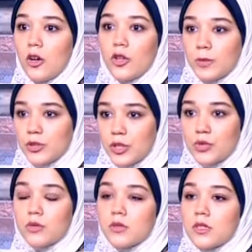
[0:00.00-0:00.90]
human
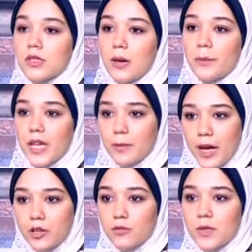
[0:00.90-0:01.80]
resources, campaign
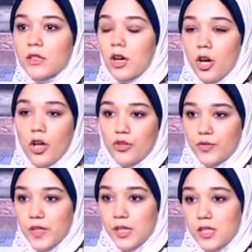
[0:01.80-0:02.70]
management, and other
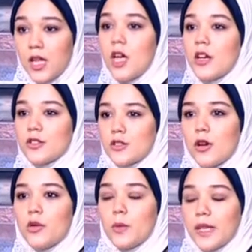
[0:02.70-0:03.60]
fields.
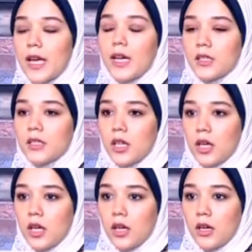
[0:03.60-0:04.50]
So we can
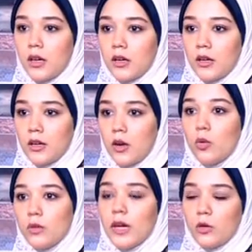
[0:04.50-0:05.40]

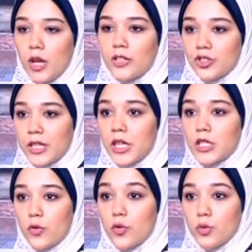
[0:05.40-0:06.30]
hold online
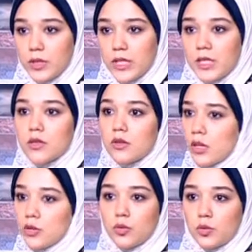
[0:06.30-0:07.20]
trainings for audience
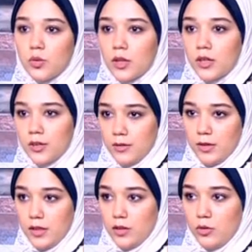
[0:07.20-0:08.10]

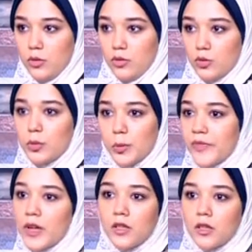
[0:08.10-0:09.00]
to
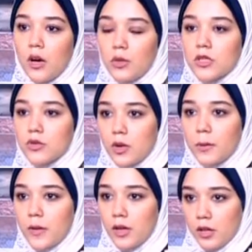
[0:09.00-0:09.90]
prevent our
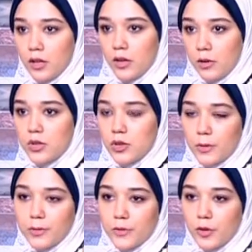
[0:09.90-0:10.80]
stop
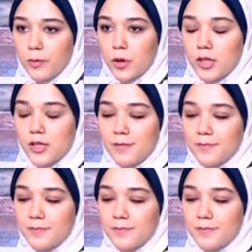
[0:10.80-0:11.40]
of models.